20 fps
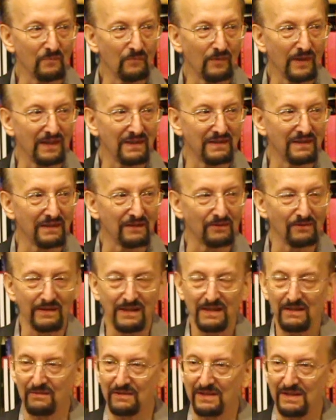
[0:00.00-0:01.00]
We can
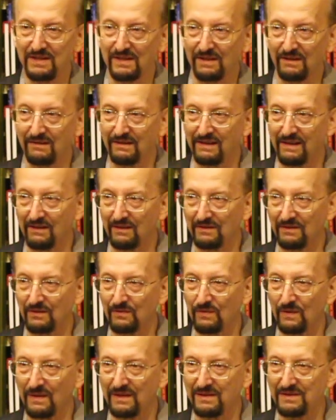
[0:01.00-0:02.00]
agree or disagree on the
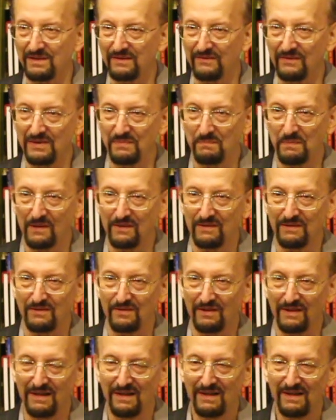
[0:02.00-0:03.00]
quality of his
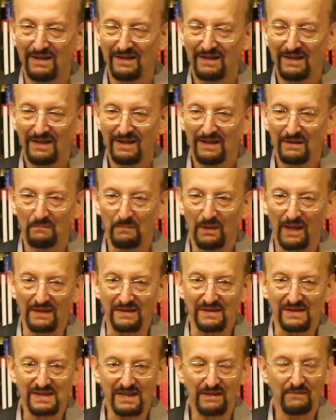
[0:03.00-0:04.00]
poetry,
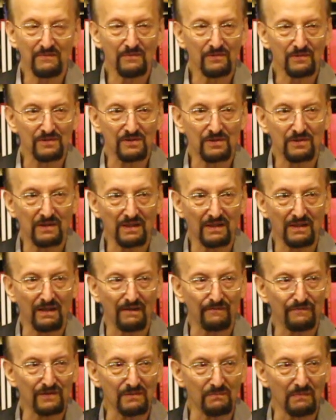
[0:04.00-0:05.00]
but some of it was good
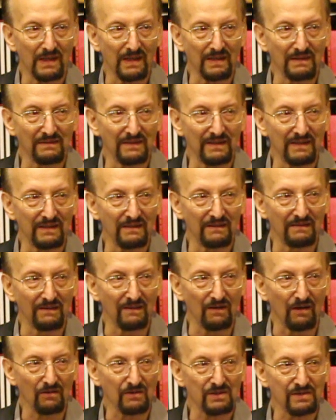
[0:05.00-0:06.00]
enough to make
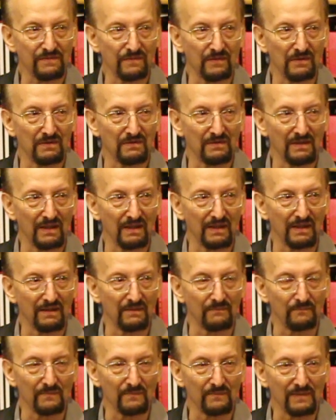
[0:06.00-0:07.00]
the Oxford
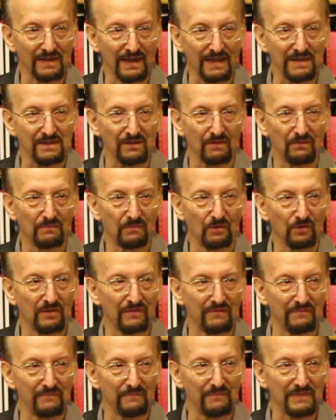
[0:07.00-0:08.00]
Classical Book
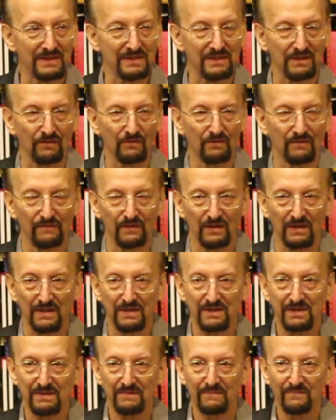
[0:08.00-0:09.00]
of Mystical
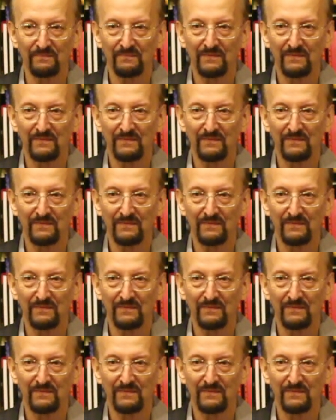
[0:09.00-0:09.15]
Verse.